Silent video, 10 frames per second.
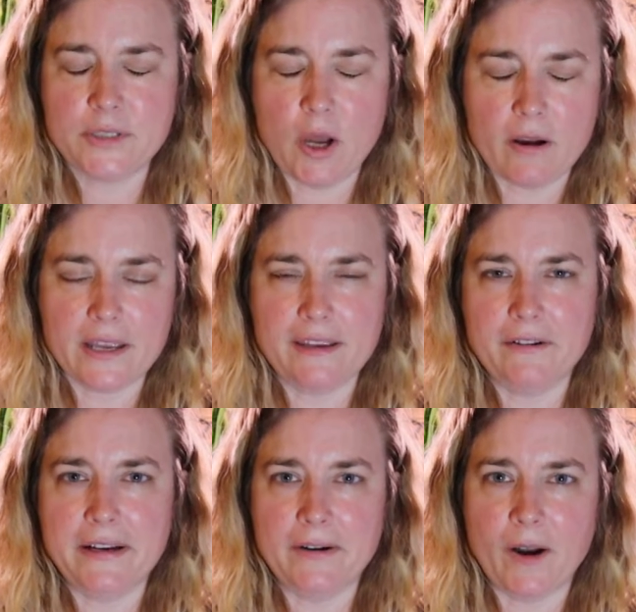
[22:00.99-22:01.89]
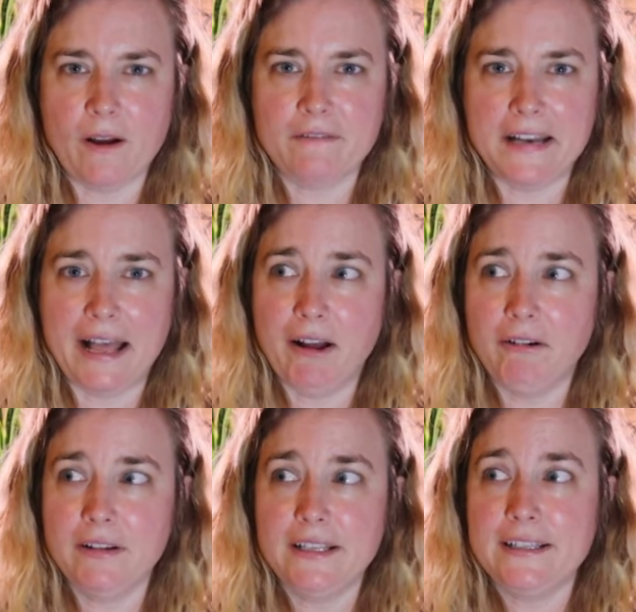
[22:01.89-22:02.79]
talking your ear off
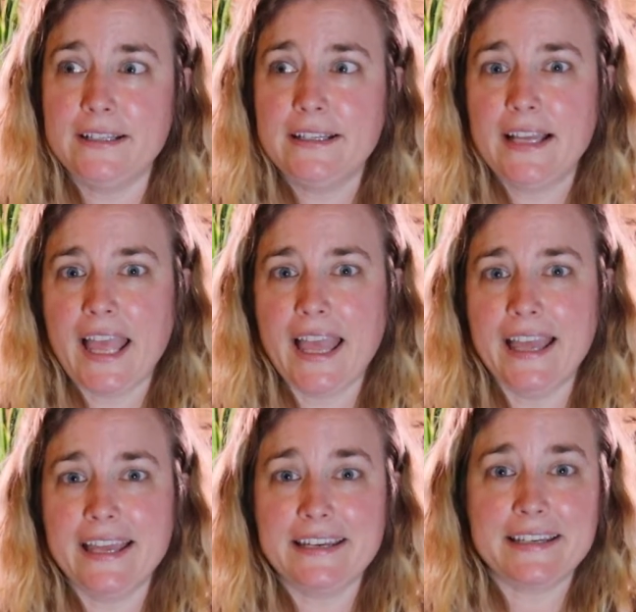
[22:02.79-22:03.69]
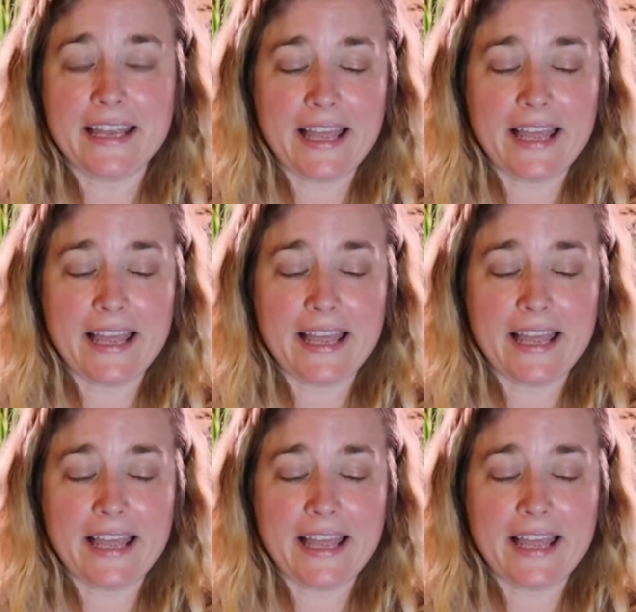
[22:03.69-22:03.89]
now, and